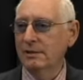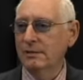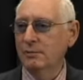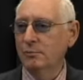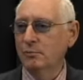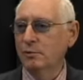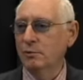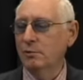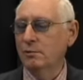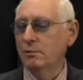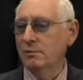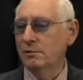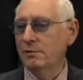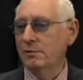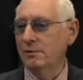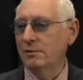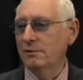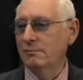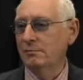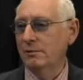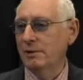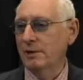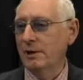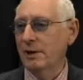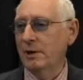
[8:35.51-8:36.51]
walls
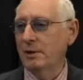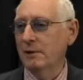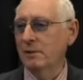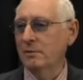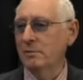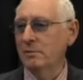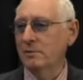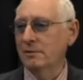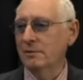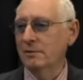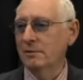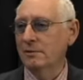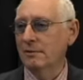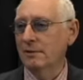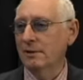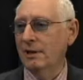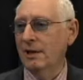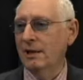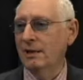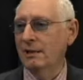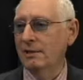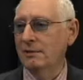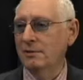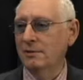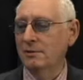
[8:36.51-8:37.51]
with homes and
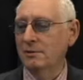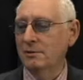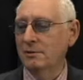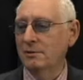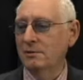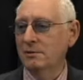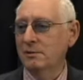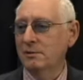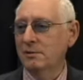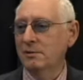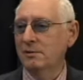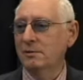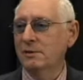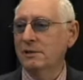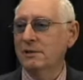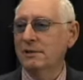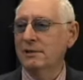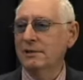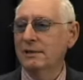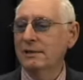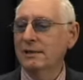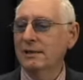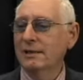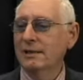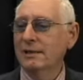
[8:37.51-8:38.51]
glass and 2 stories,
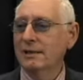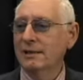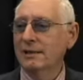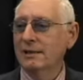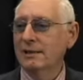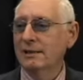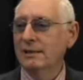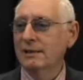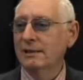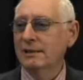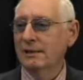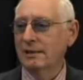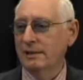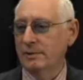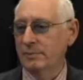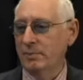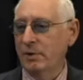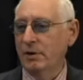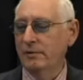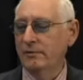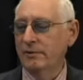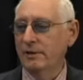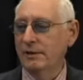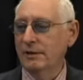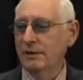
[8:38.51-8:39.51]
there's
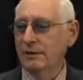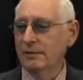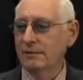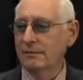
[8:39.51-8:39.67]
poverty.